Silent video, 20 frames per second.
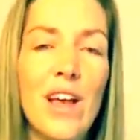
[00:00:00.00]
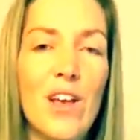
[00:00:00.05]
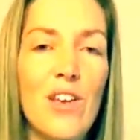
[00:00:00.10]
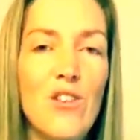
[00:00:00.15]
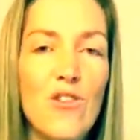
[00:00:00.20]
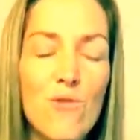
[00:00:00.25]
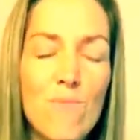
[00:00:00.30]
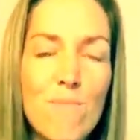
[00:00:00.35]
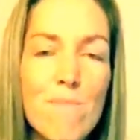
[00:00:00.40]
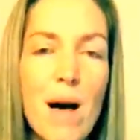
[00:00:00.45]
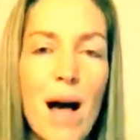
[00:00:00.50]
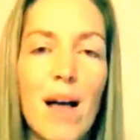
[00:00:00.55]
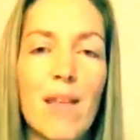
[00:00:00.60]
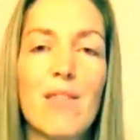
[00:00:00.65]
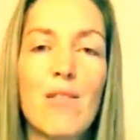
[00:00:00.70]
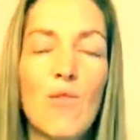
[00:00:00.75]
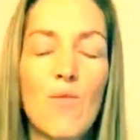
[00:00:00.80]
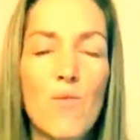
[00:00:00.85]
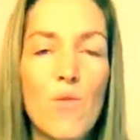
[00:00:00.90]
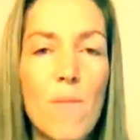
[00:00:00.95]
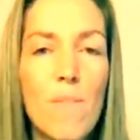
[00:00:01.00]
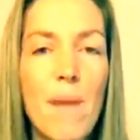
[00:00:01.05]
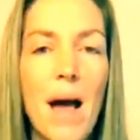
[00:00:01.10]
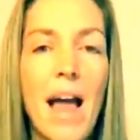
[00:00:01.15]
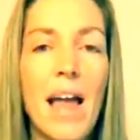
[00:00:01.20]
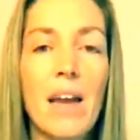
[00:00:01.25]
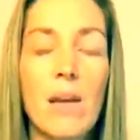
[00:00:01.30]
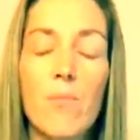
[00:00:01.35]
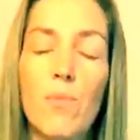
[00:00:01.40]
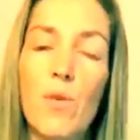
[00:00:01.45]
you must
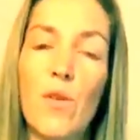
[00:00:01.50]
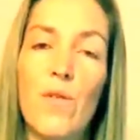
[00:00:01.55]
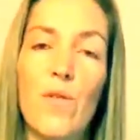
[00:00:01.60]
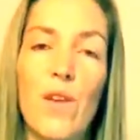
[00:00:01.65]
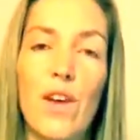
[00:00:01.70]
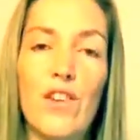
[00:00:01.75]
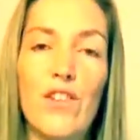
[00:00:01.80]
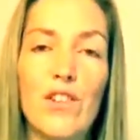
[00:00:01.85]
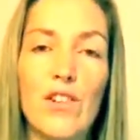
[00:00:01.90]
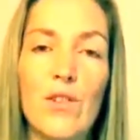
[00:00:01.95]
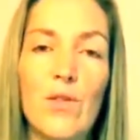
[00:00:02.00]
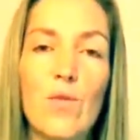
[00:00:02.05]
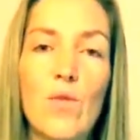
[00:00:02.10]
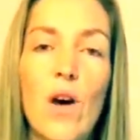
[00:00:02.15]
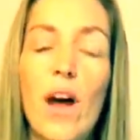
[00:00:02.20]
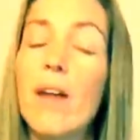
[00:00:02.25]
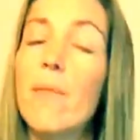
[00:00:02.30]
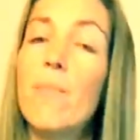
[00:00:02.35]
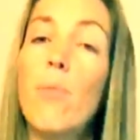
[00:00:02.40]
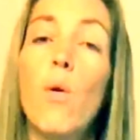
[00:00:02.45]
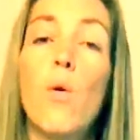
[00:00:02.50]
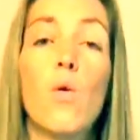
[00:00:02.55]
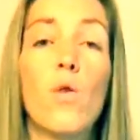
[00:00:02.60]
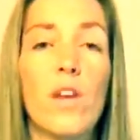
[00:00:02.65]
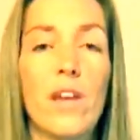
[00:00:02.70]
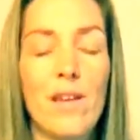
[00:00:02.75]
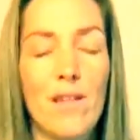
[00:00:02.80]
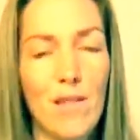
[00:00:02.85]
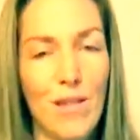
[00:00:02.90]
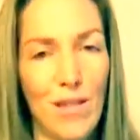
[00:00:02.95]
remain professional and
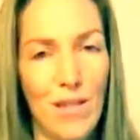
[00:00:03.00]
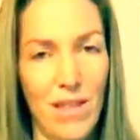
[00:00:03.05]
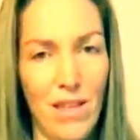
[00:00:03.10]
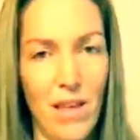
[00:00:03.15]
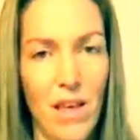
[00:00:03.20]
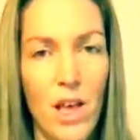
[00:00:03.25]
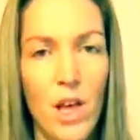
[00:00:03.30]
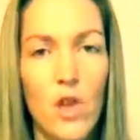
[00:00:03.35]
poised.